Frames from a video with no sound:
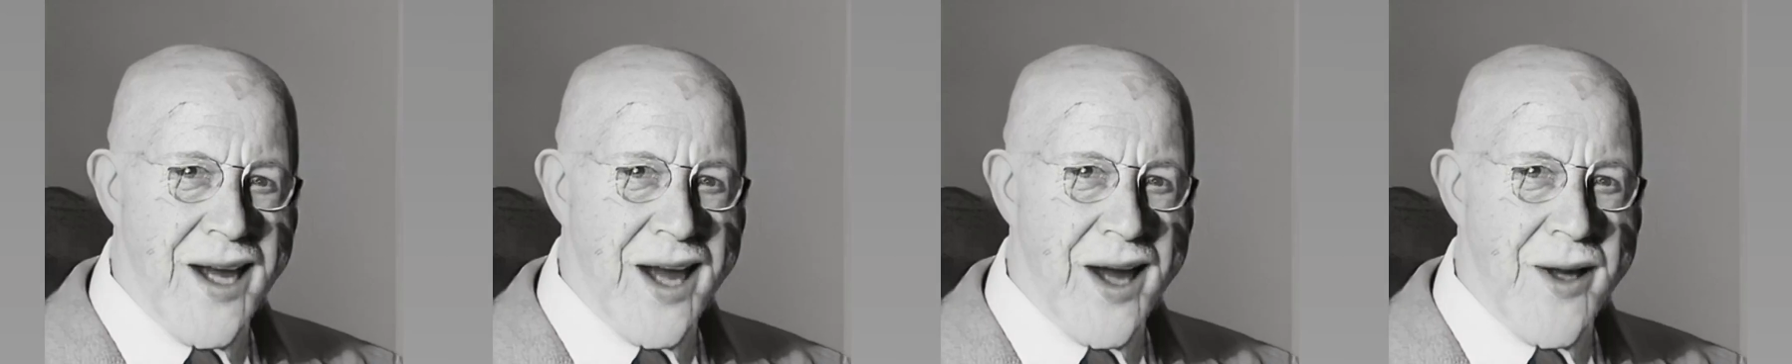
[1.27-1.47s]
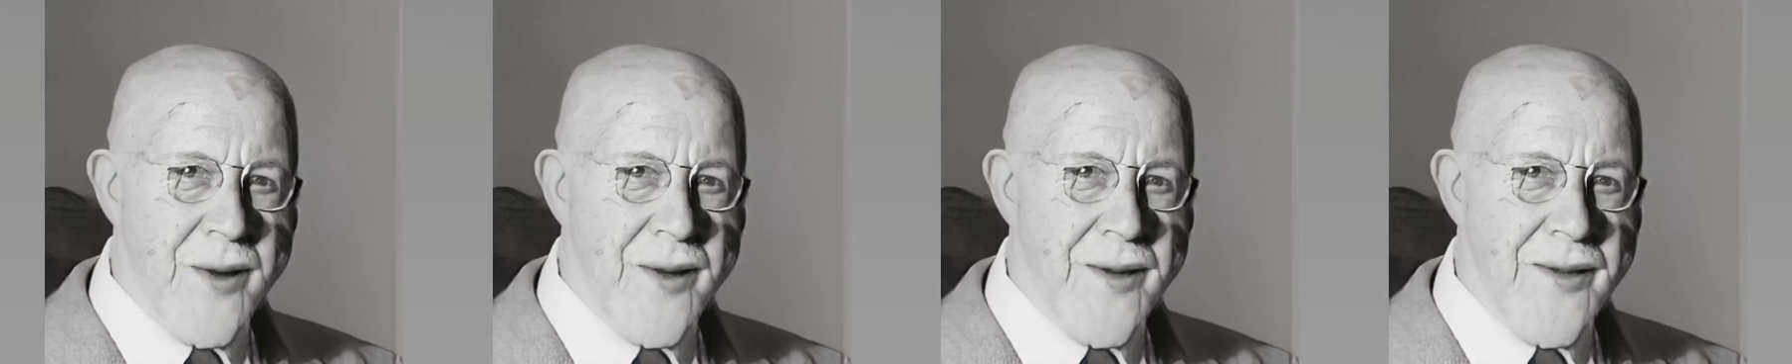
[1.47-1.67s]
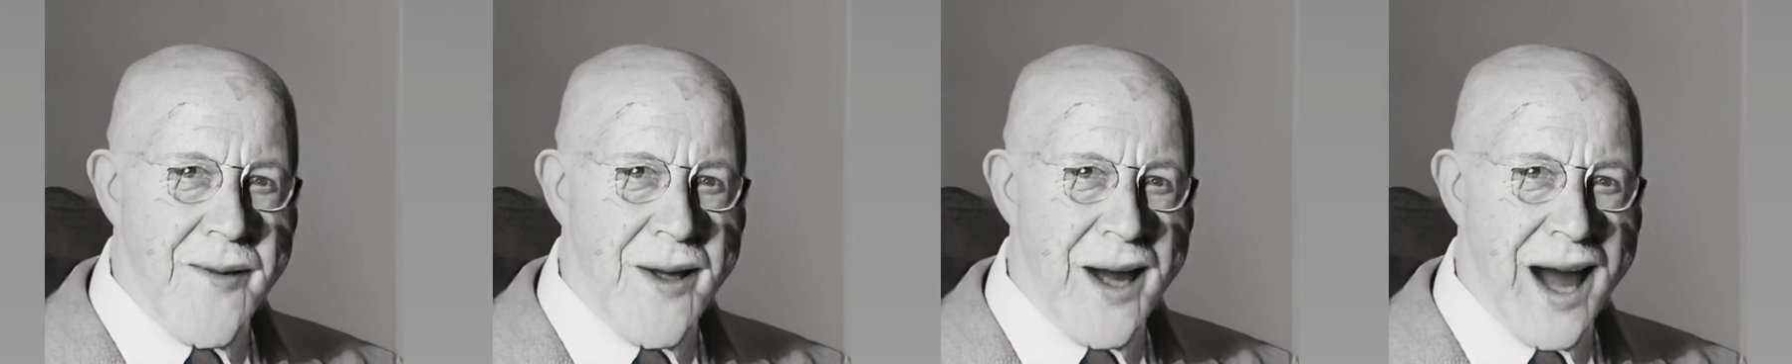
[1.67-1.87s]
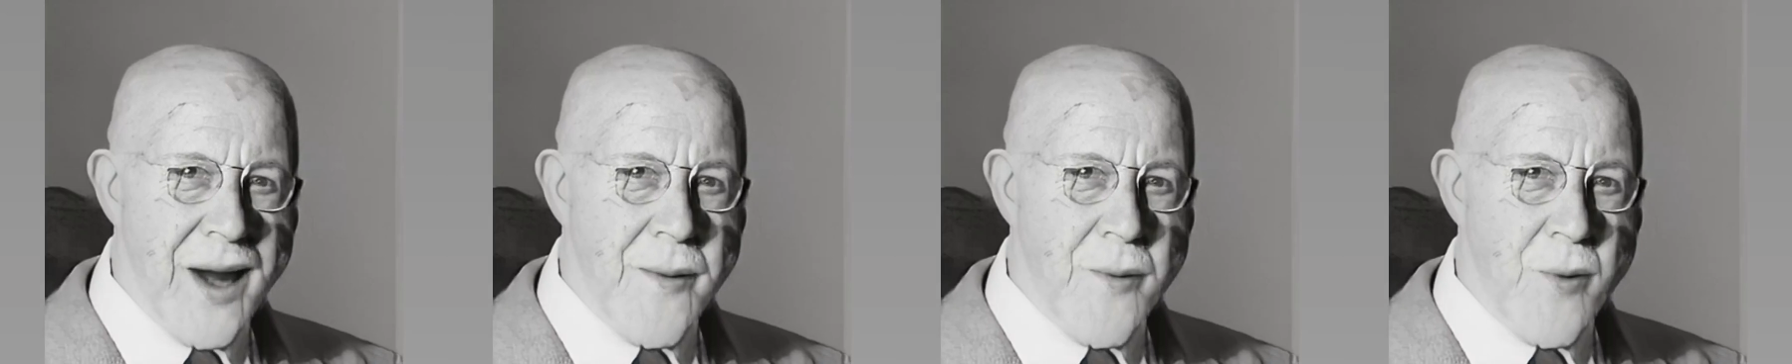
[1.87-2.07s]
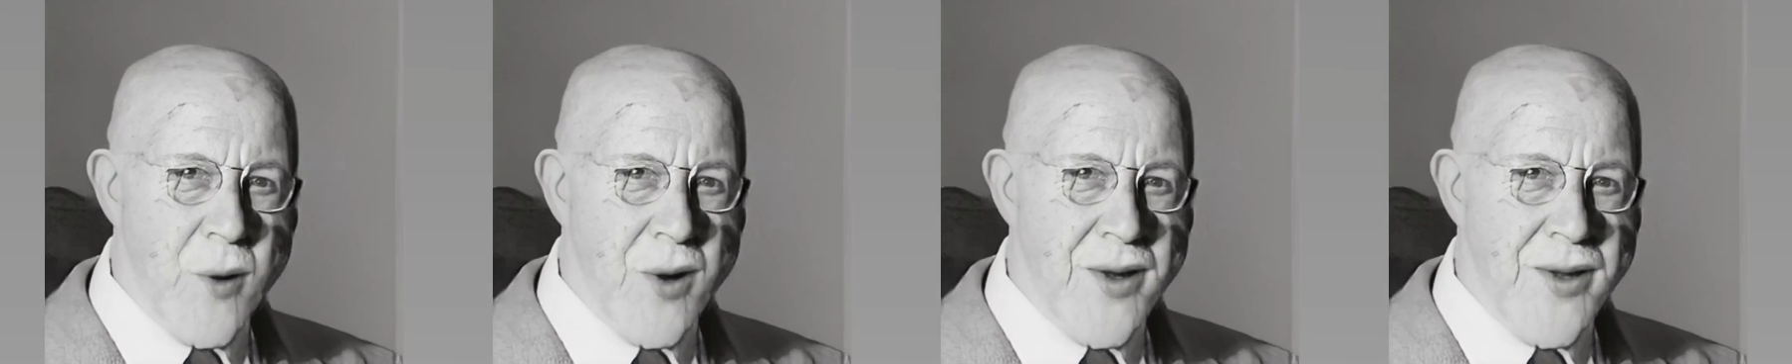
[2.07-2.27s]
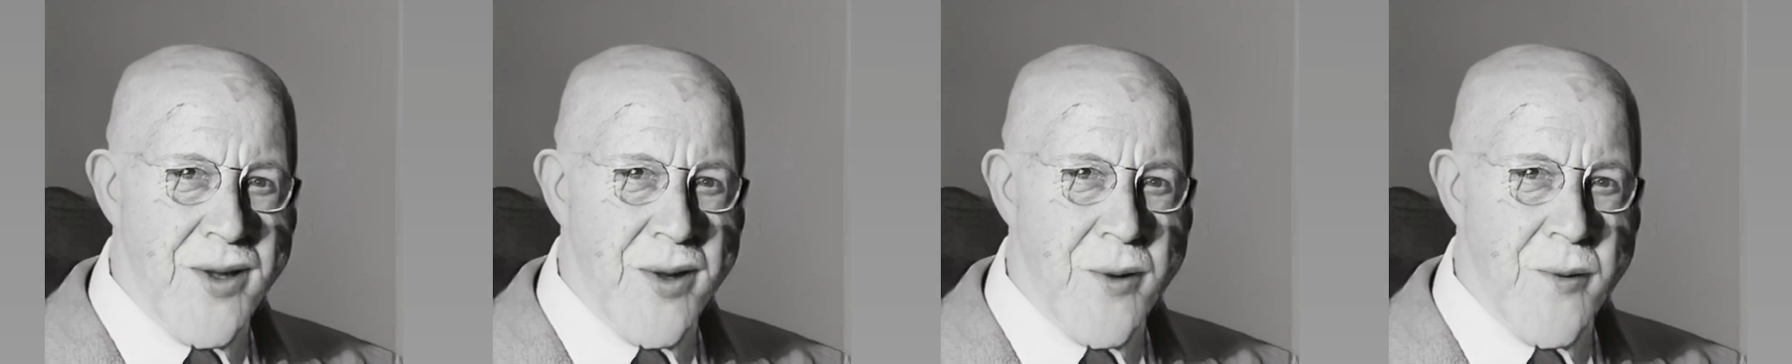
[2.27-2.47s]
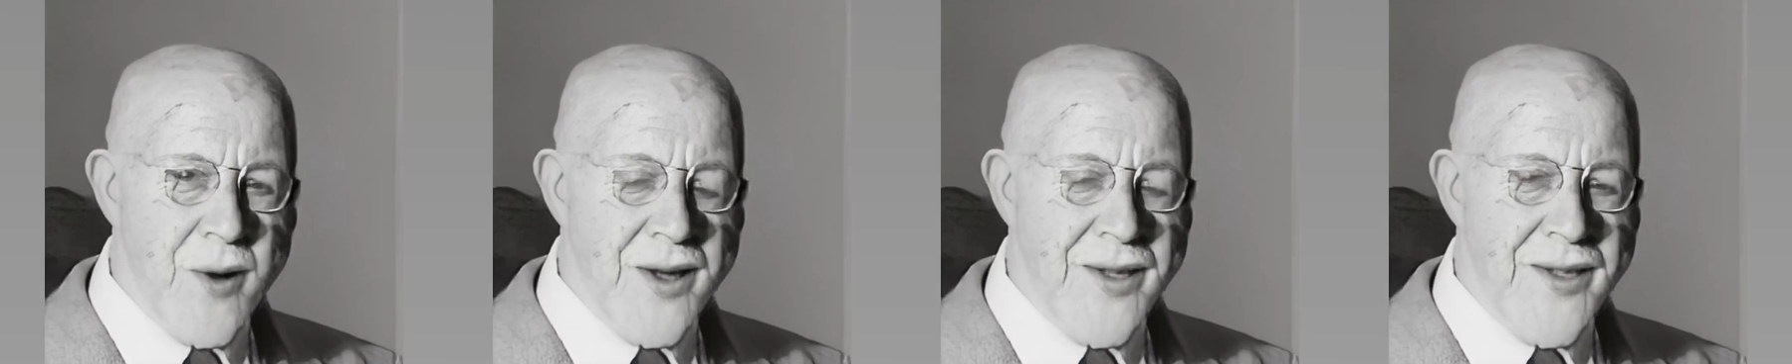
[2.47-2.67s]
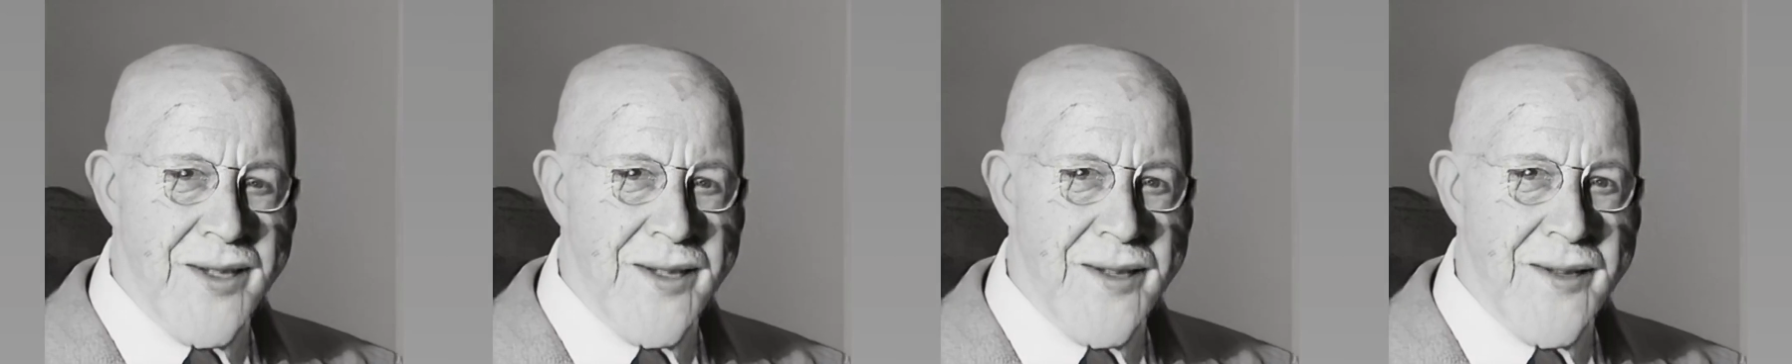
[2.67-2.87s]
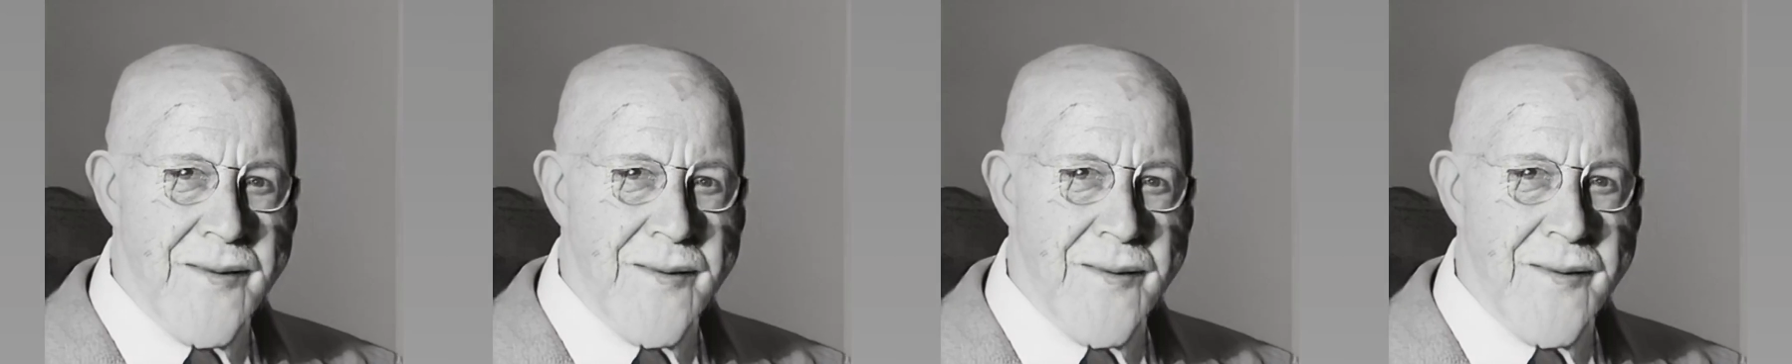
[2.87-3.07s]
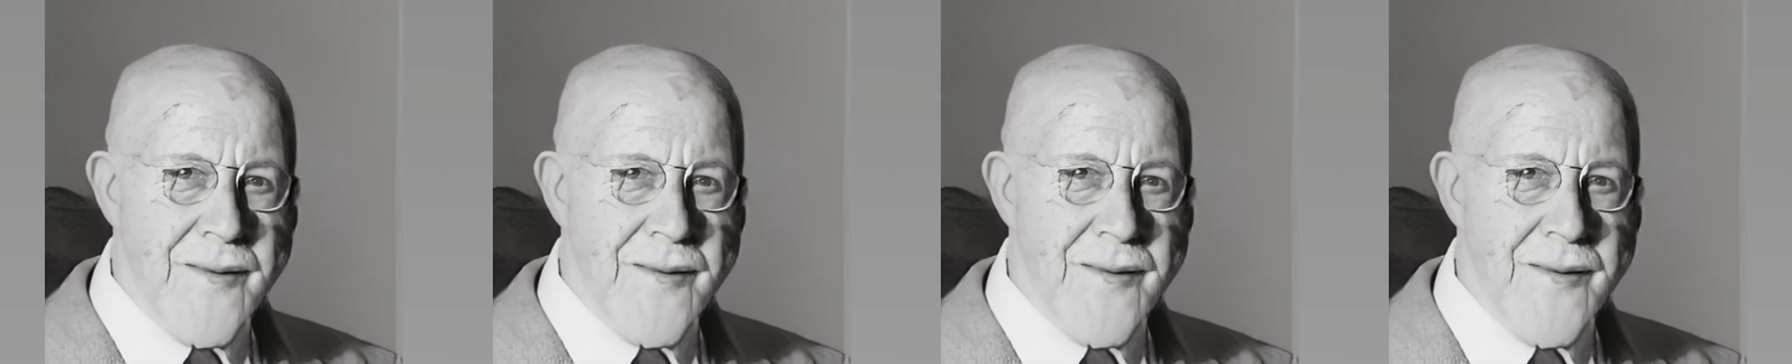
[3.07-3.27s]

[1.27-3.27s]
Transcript: Hello, I'm Walter Russell.